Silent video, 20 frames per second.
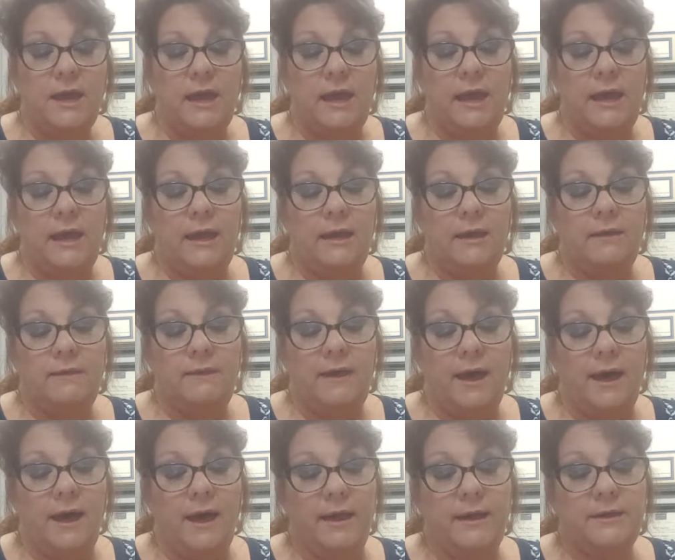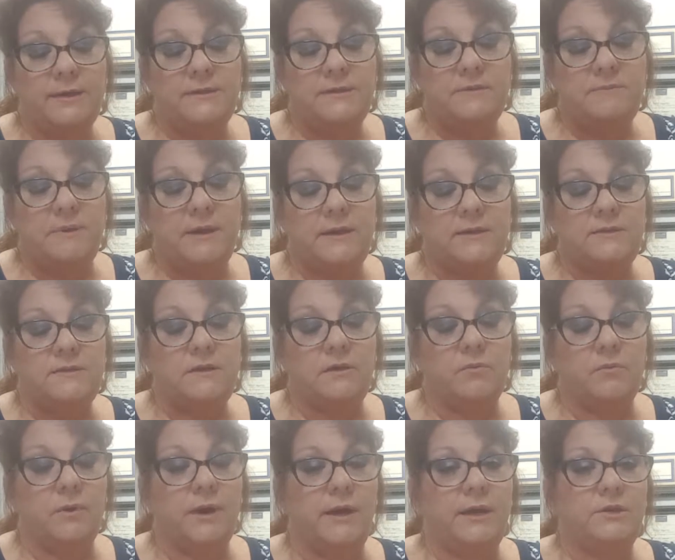and the highest peso
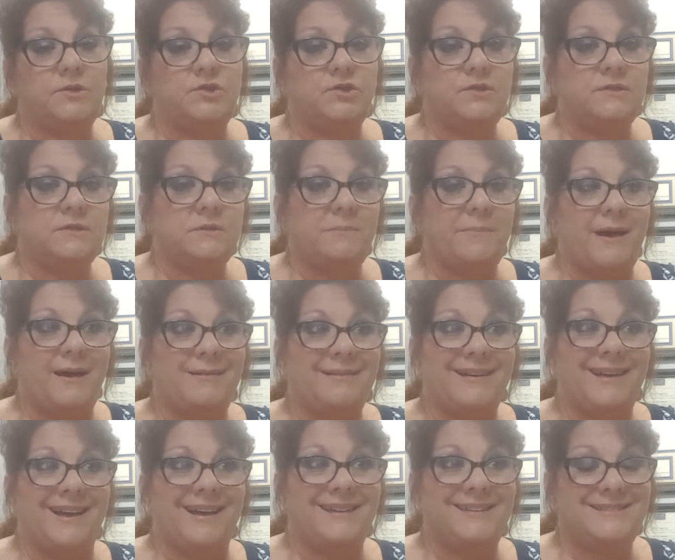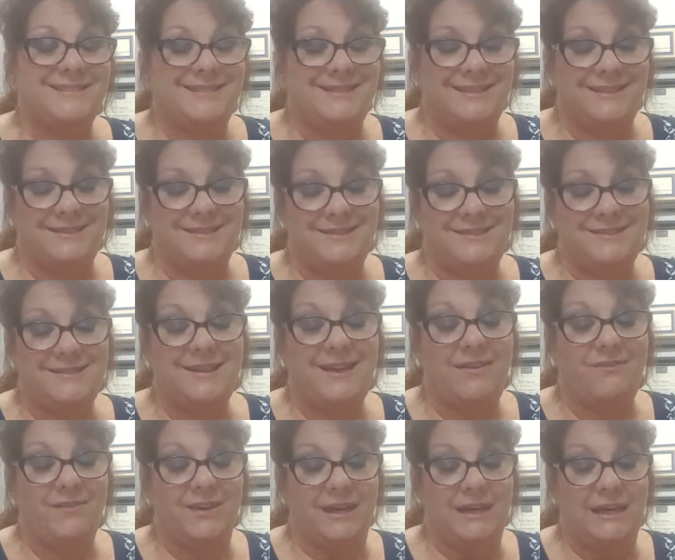range is about
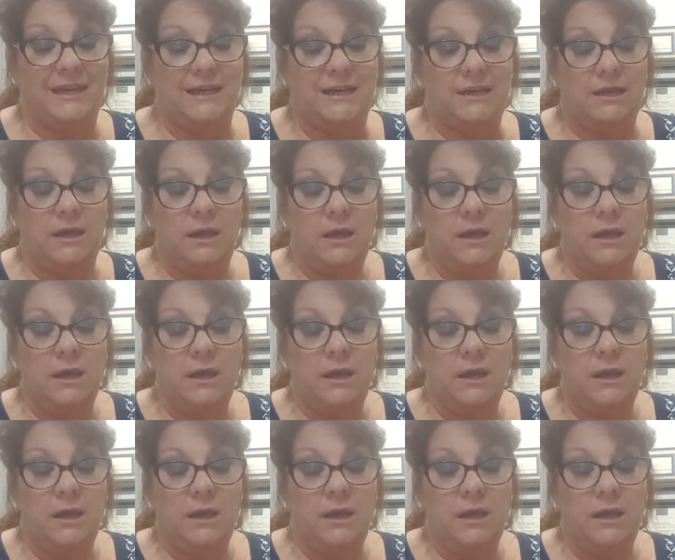1970.